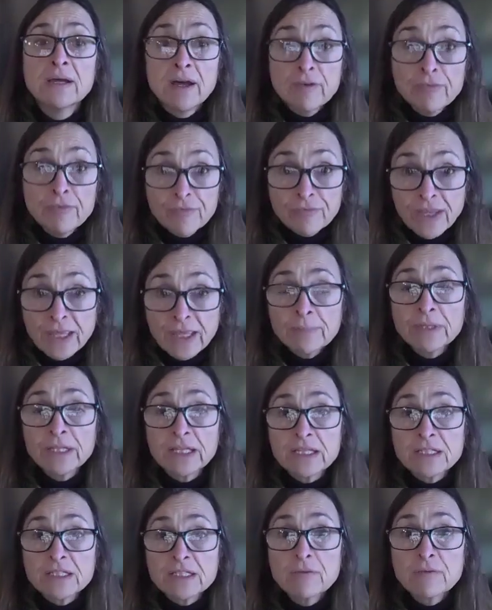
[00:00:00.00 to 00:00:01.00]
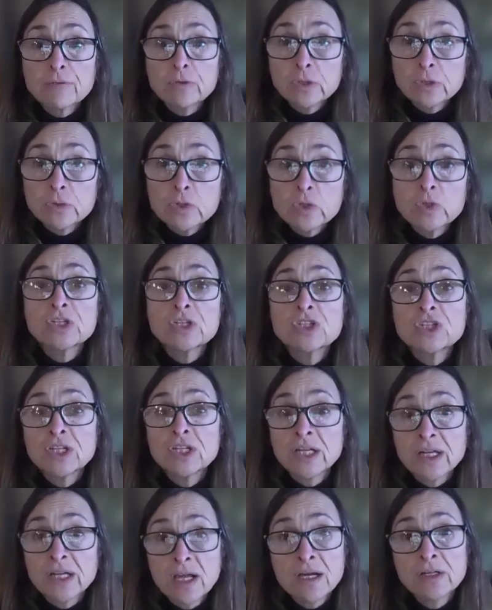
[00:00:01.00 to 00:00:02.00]
of families for
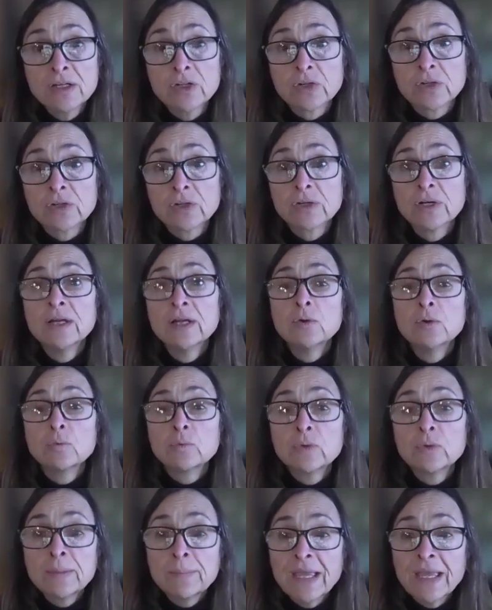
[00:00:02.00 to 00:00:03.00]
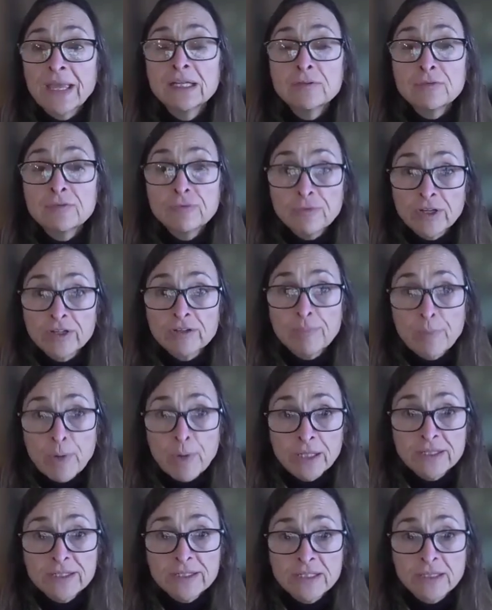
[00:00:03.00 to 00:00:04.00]
nutrition and hunger remain in front of
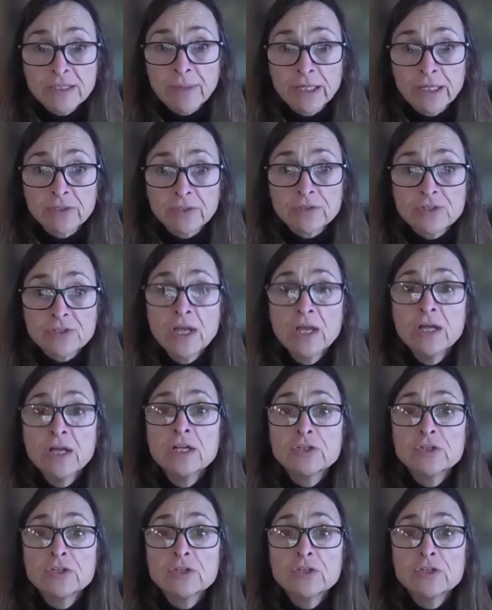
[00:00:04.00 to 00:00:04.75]
policymakers.